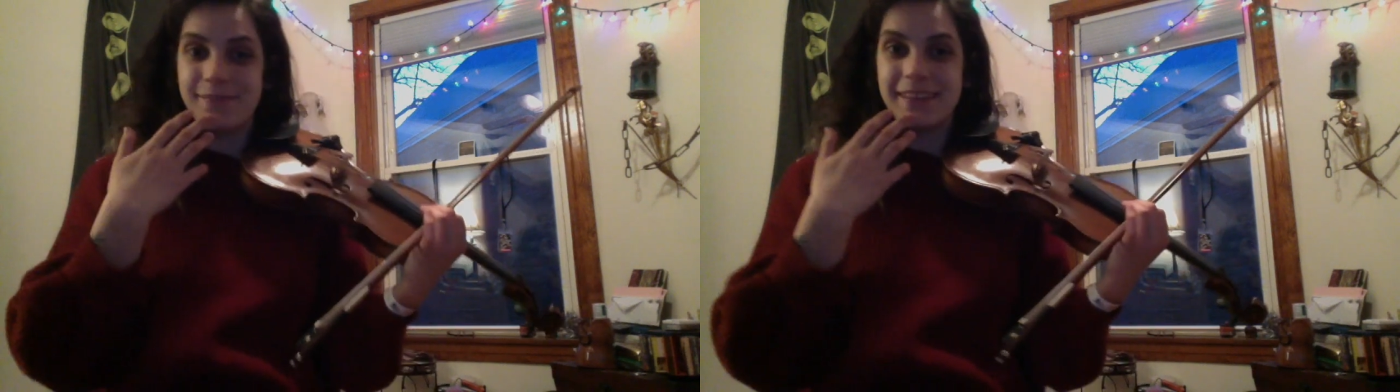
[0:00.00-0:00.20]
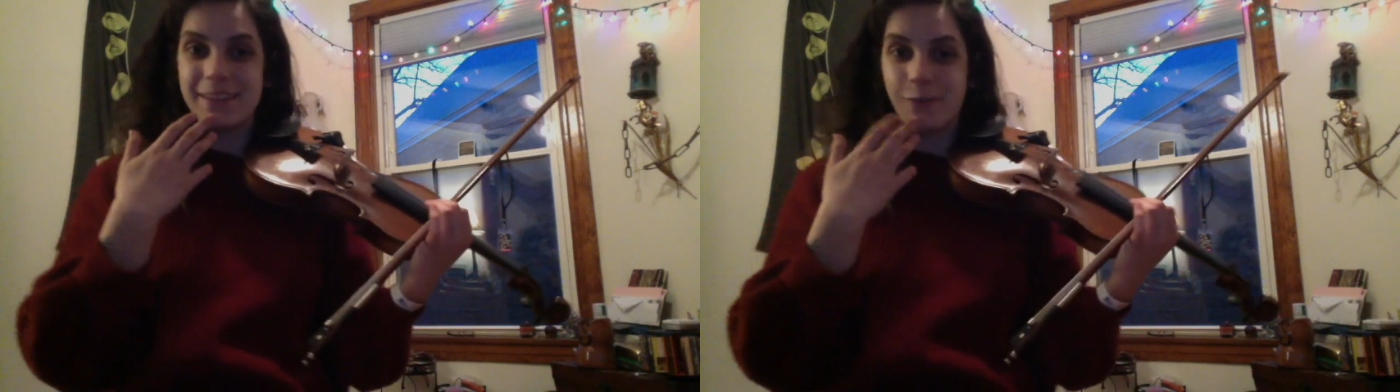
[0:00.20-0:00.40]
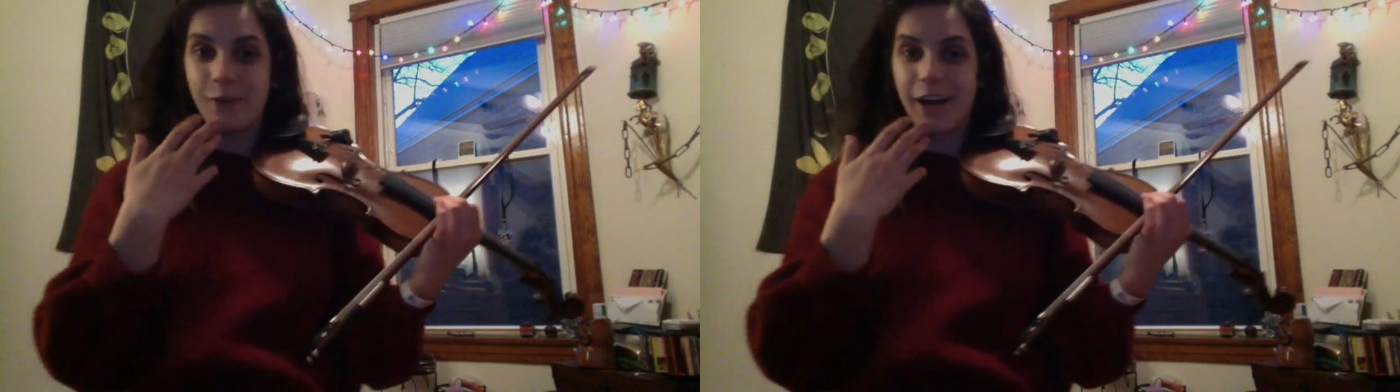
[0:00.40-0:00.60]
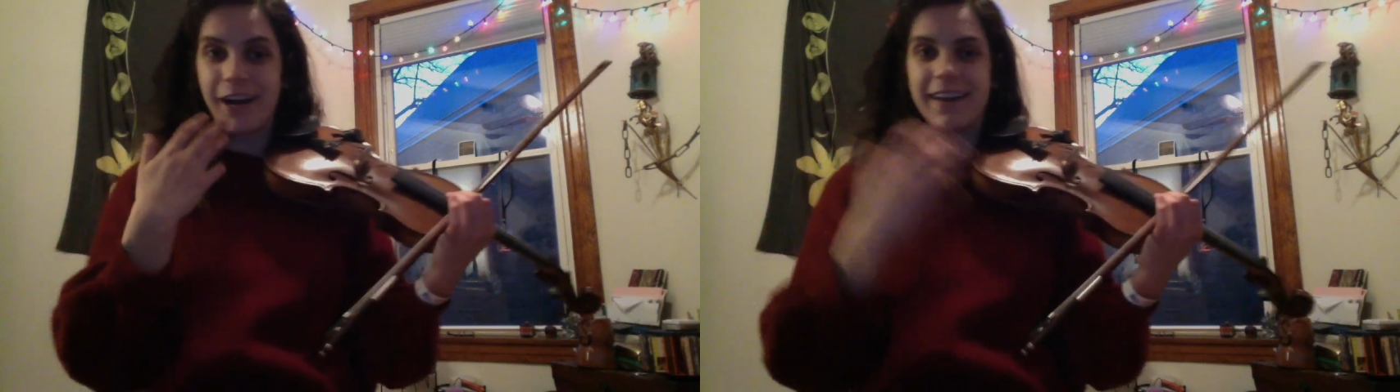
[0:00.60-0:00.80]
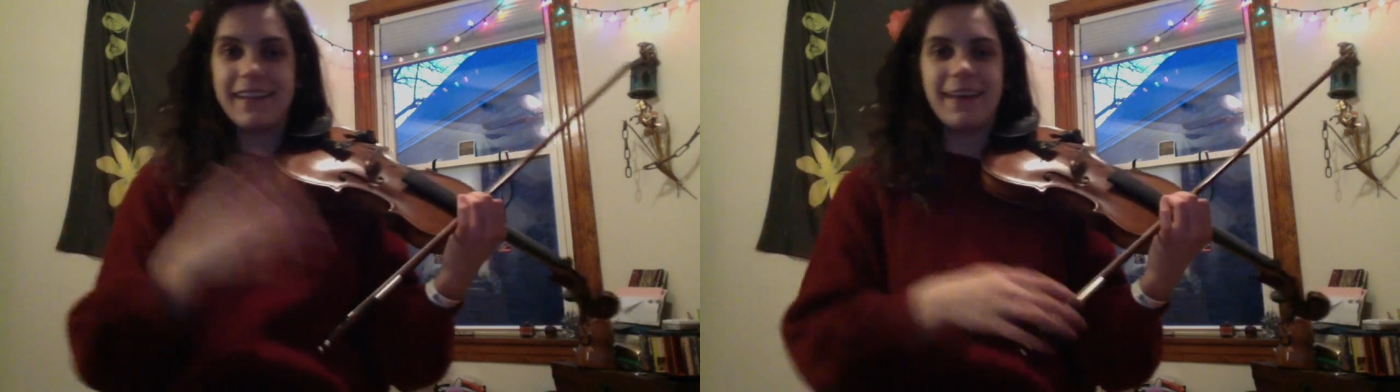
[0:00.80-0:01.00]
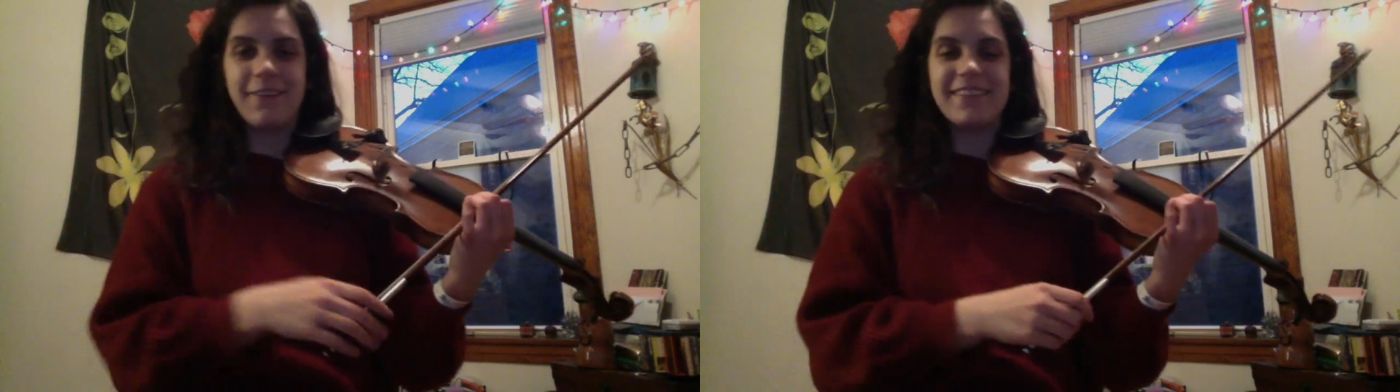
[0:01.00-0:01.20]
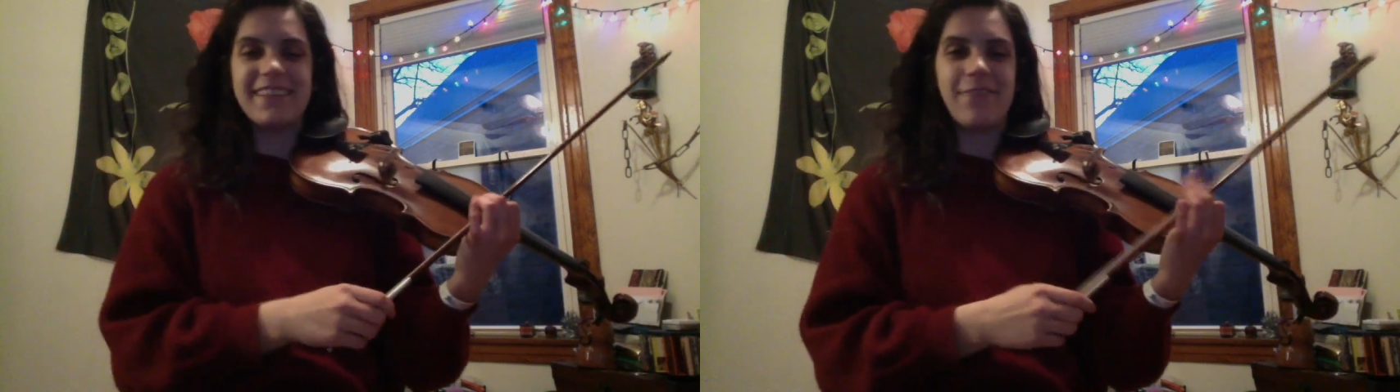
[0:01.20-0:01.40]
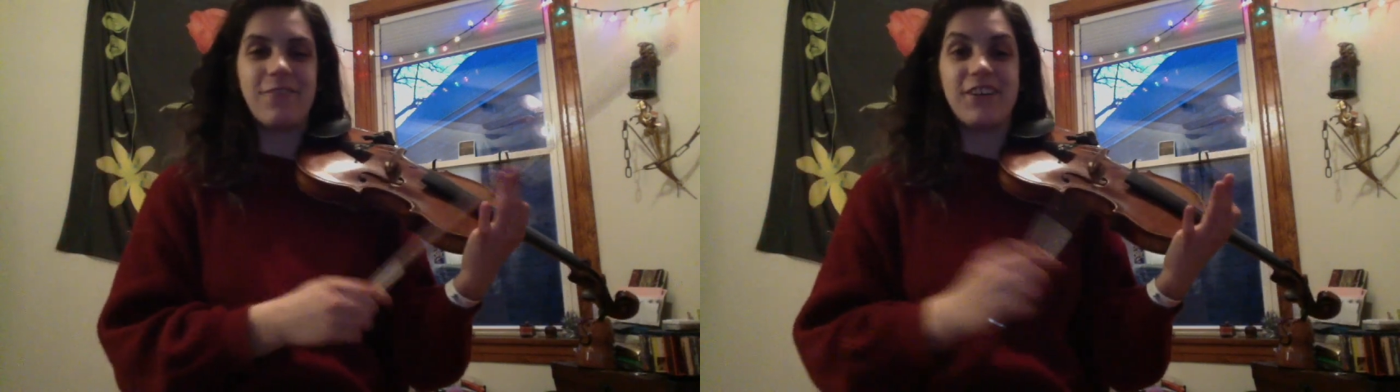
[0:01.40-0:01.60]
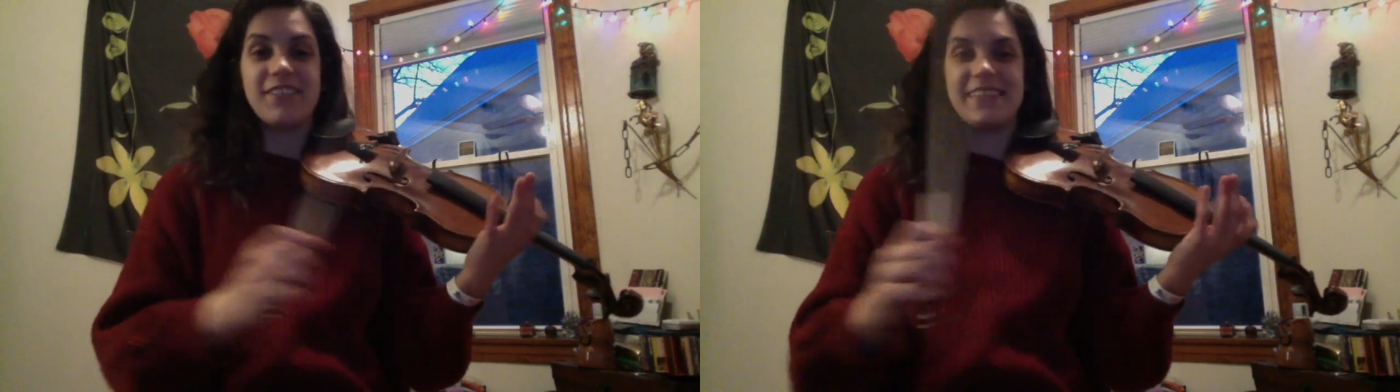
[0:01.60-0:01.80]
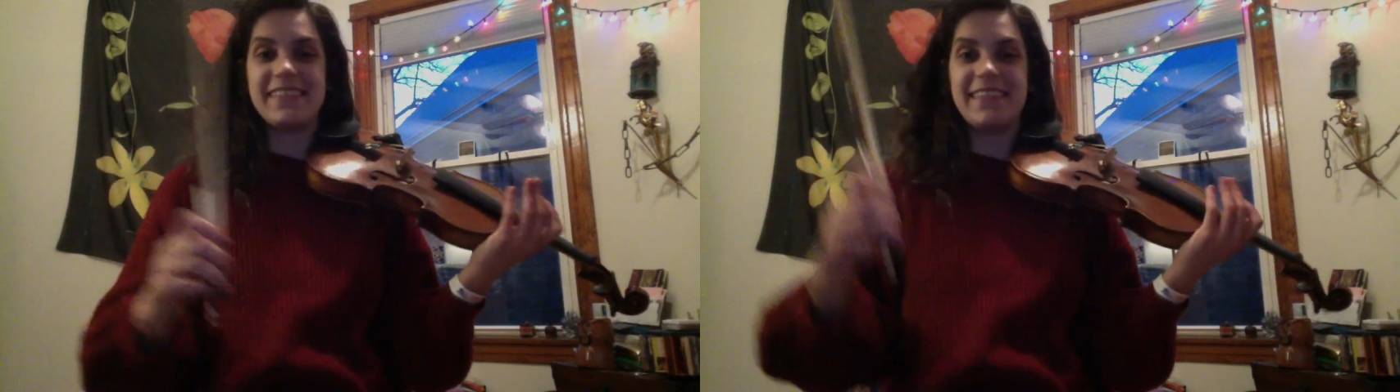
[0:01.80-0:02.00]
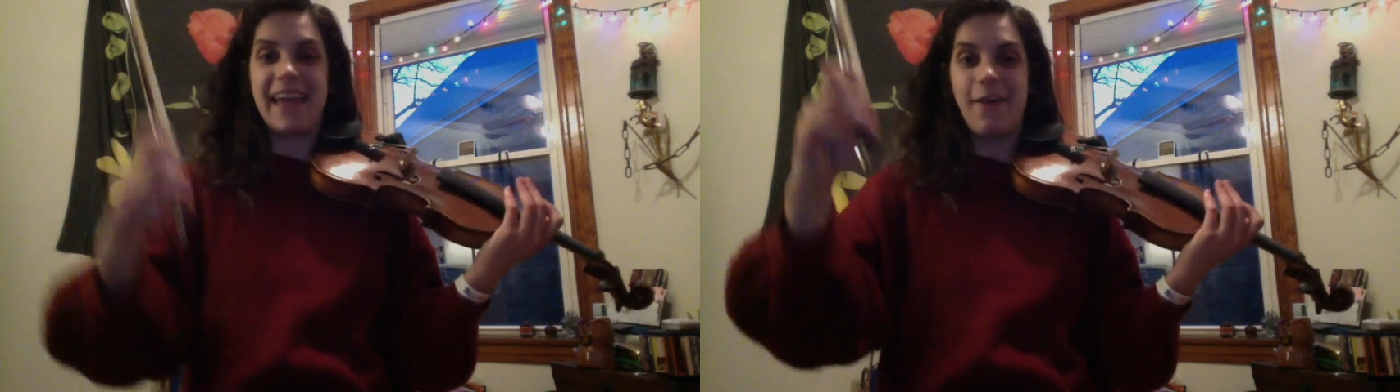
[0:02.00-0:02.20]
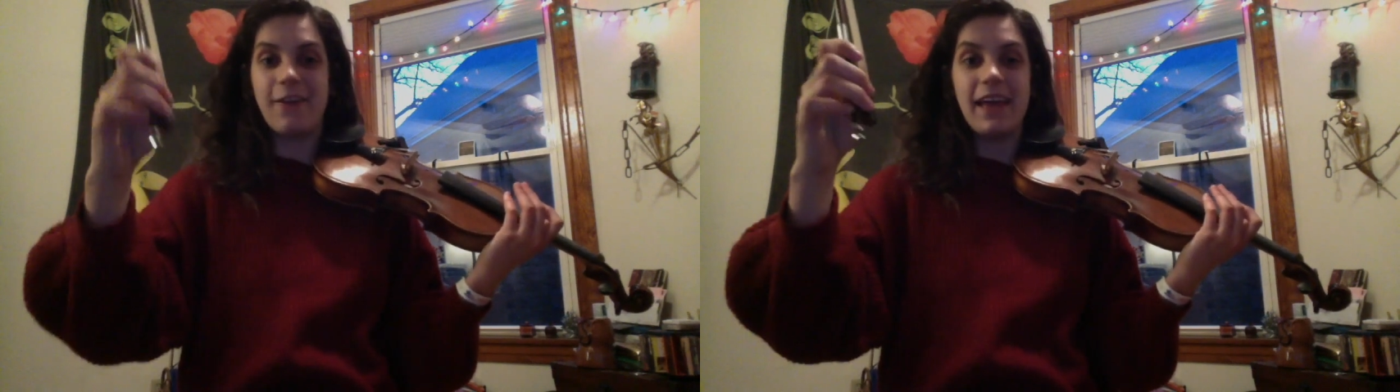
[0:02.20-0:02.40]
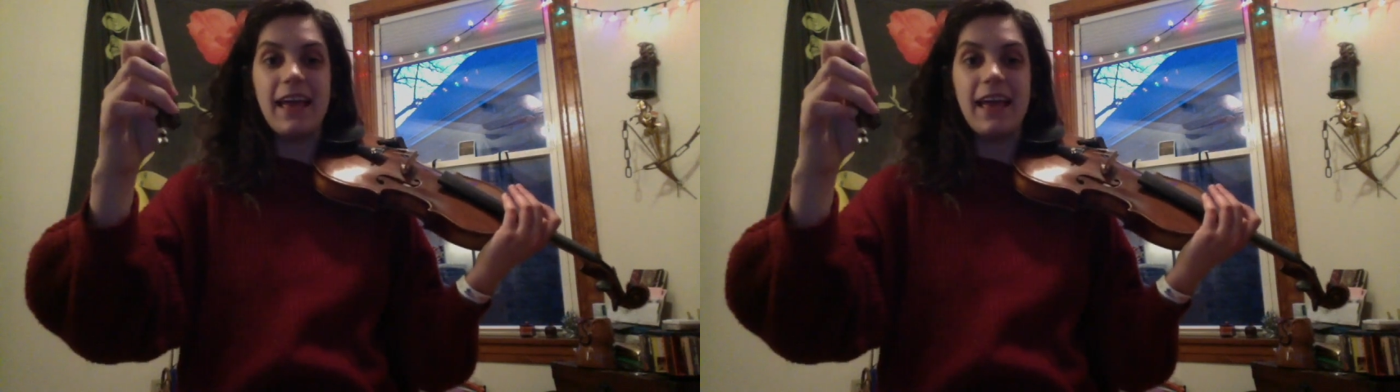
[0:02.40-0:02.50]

the word that we say first is down.